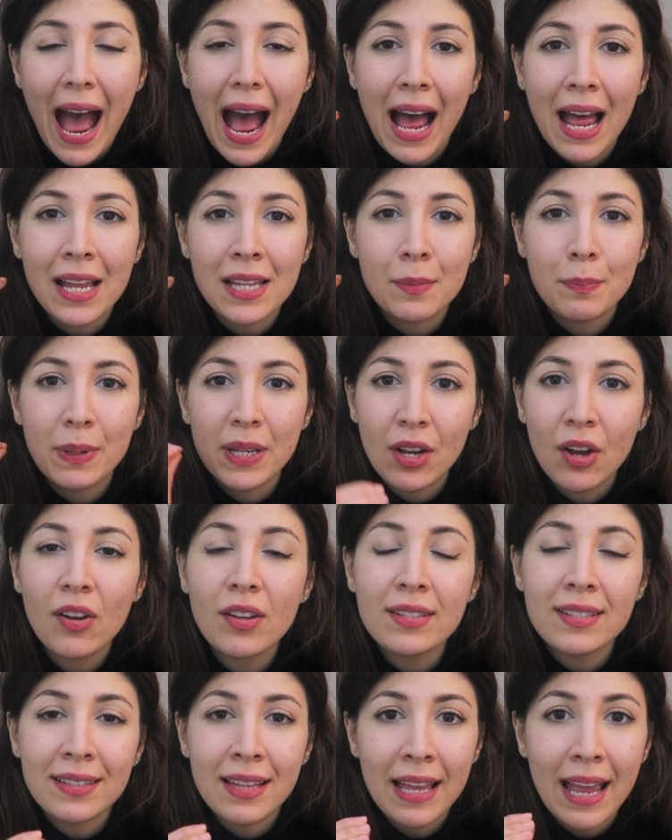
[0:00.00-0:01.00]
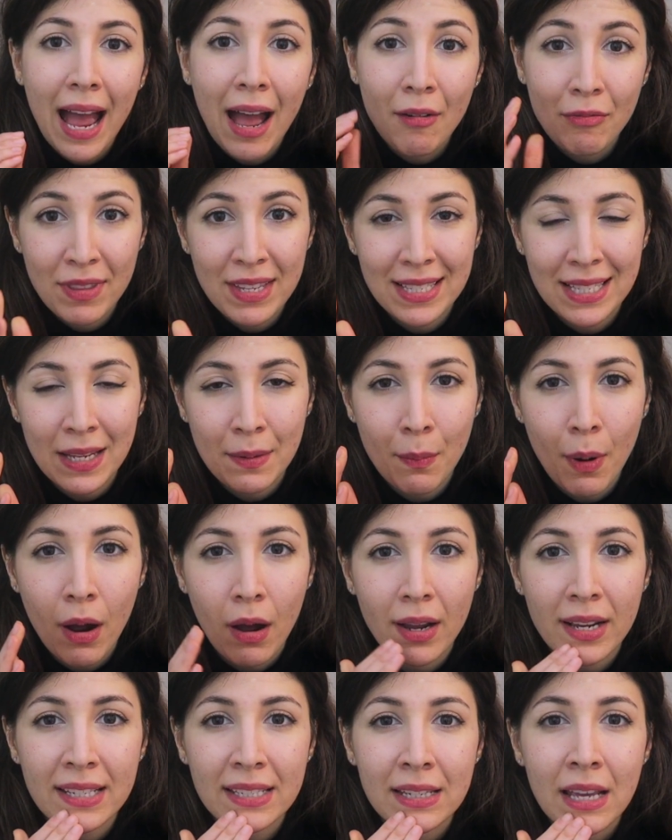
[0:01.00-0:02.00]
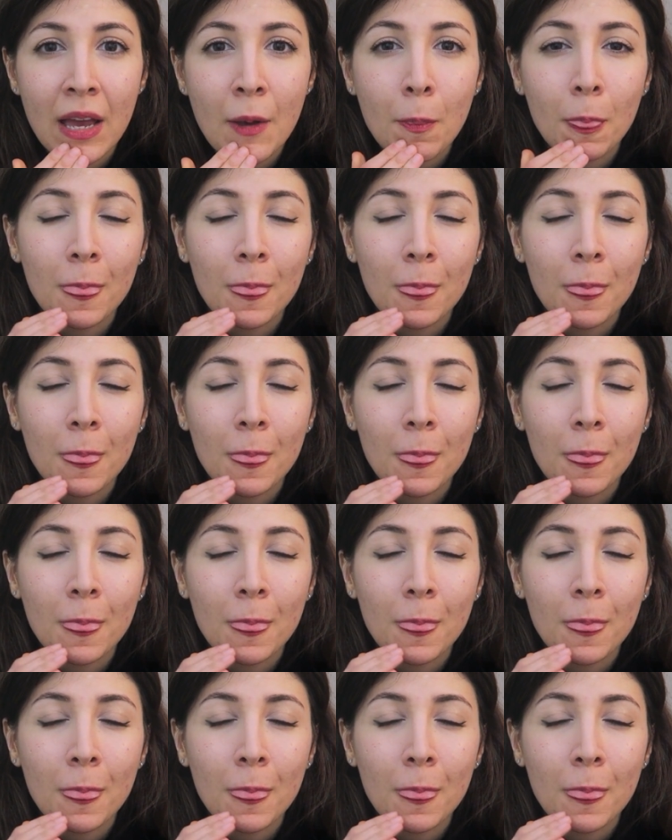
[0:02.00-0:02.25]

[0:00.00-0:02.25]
And because they have this in mind,